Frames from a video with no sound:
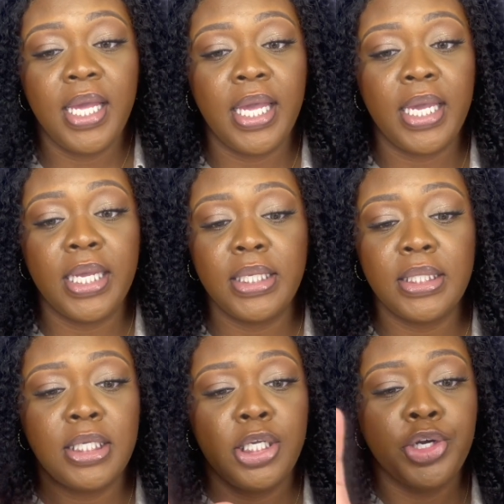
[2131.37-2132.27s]

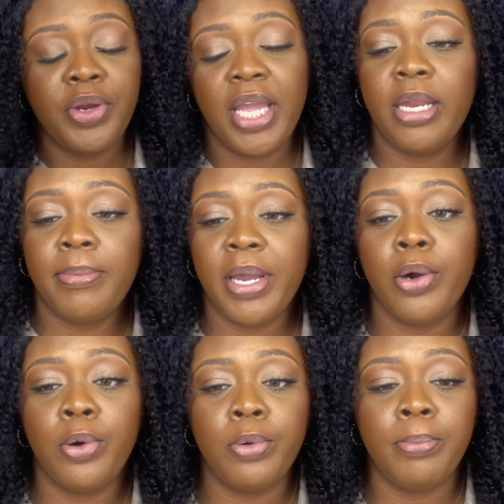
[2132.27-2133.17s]
and creating my
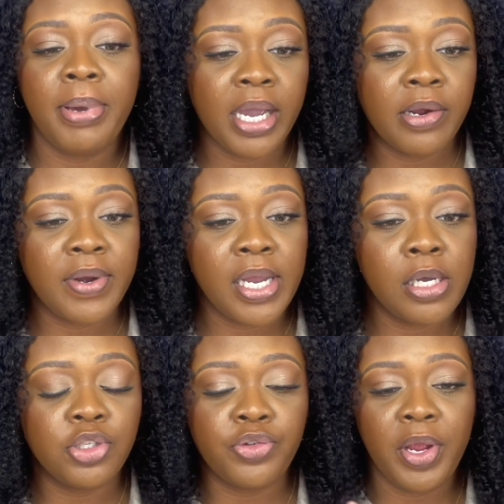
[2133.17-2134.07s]
own
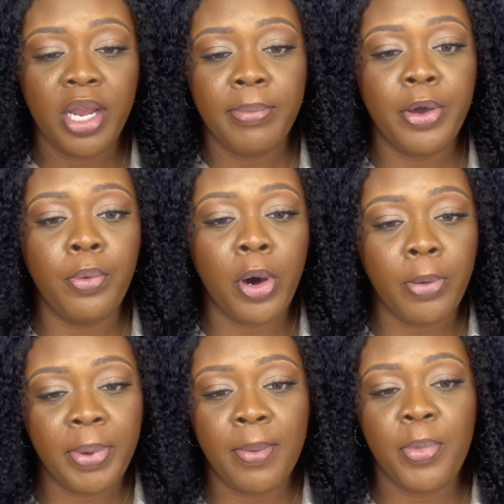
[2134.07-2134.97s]
background, creating my own
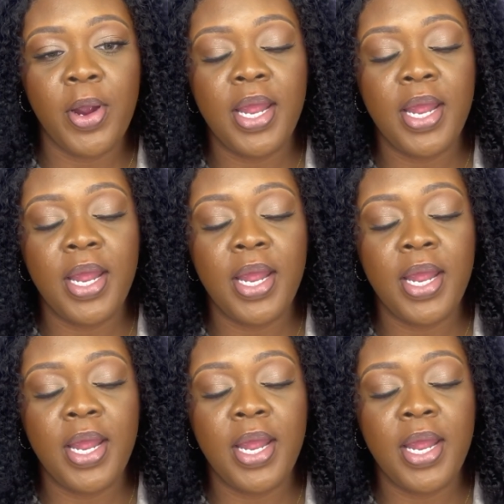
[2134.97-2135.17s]
wallpaper,